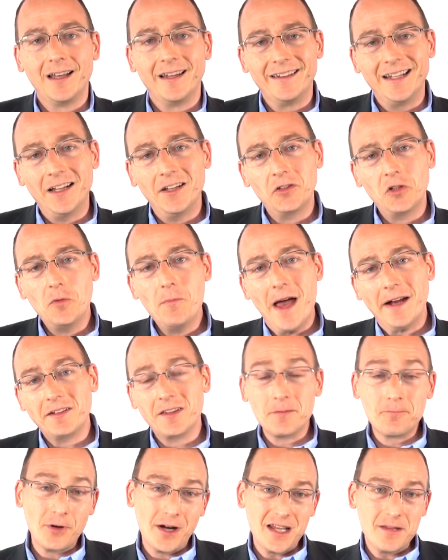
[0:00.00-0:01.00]
Now let's go back to
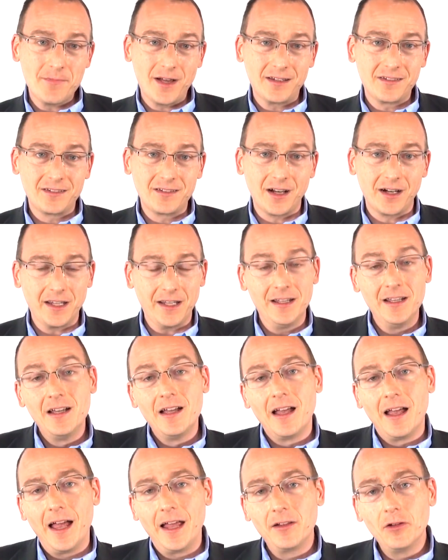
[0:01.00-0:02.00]
the PREDIMED study
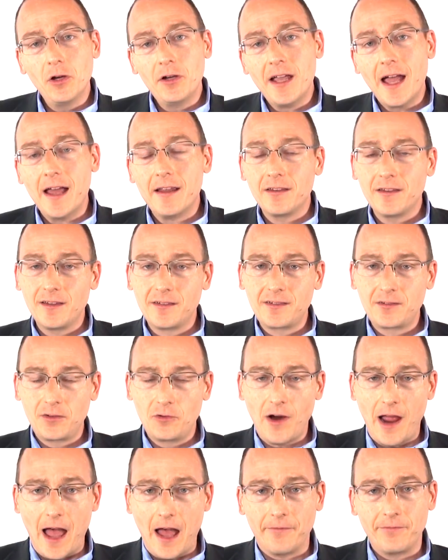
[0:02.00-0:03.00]
and look at this
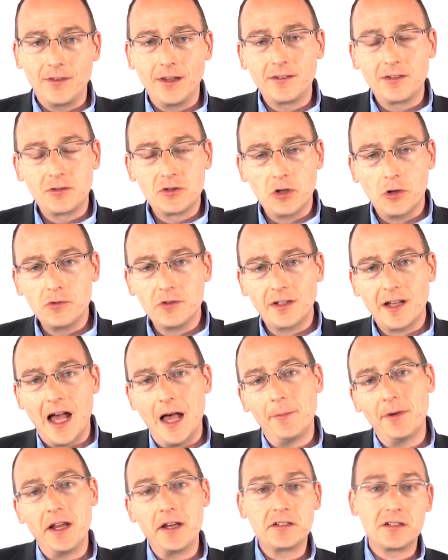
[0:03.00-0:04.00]
graph that shows a
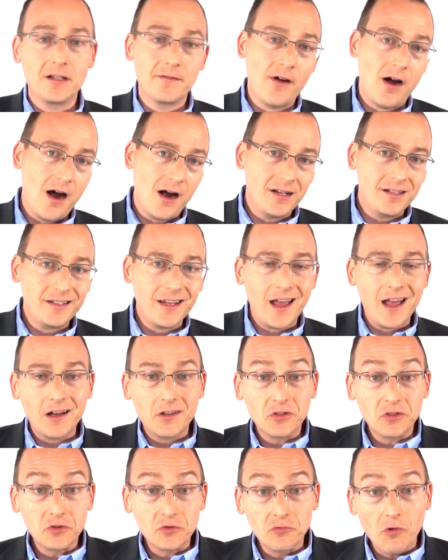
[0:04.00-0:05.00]
combination of heart
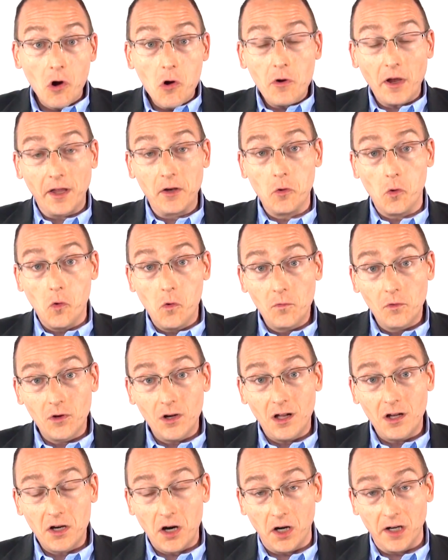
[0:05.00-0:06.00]
attack, stroke, and
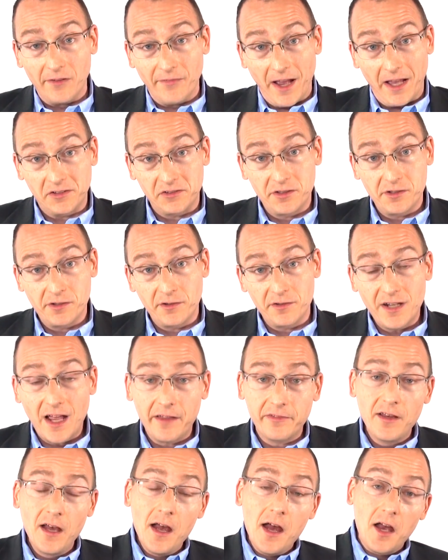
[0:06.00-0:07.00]
overall cardiovascular
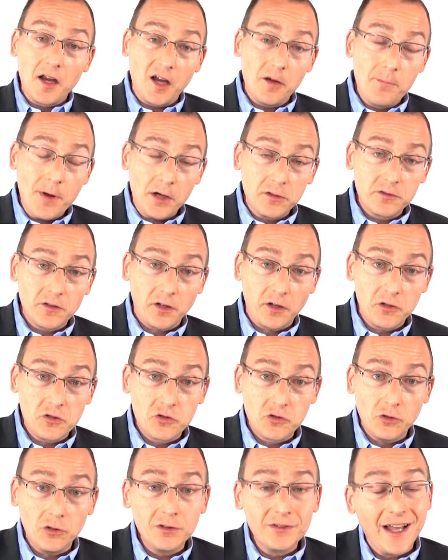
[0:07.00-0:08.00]
death. Compared to the
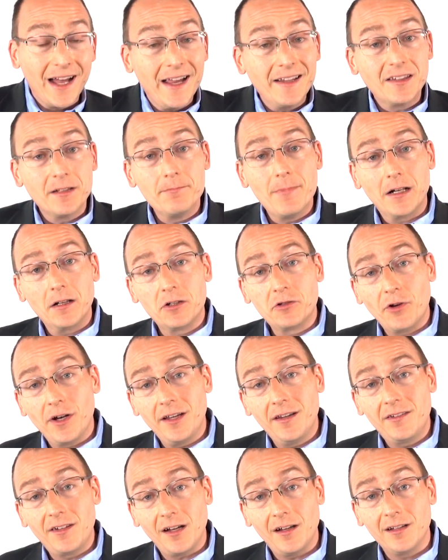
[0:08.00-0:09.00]
control diet, the
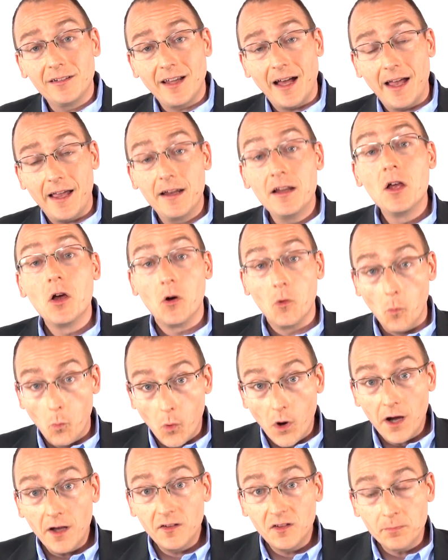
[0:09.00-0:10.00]
Mediterranean-style diet
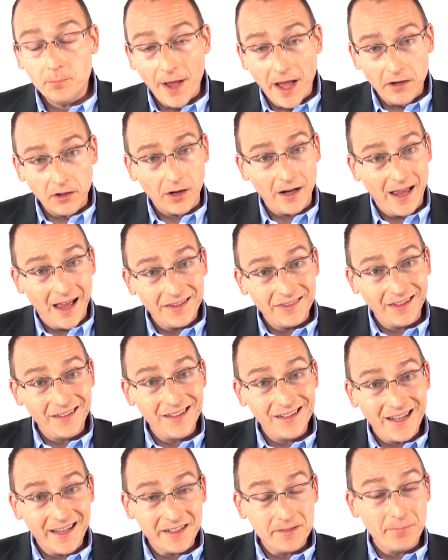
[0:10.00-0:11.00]
was better, as
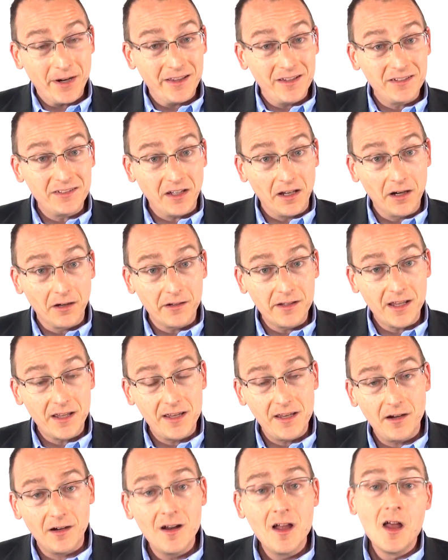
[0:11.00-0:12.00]
indicated by this area
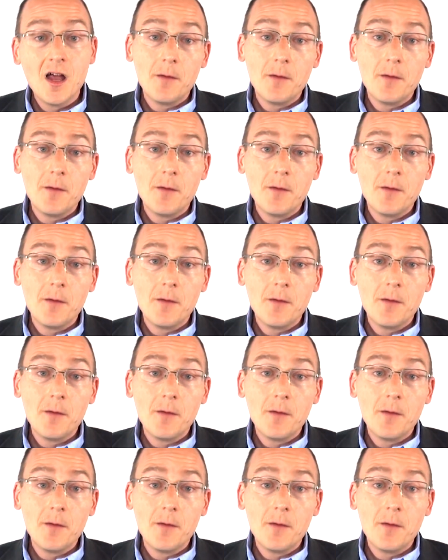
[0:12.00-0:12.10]
here.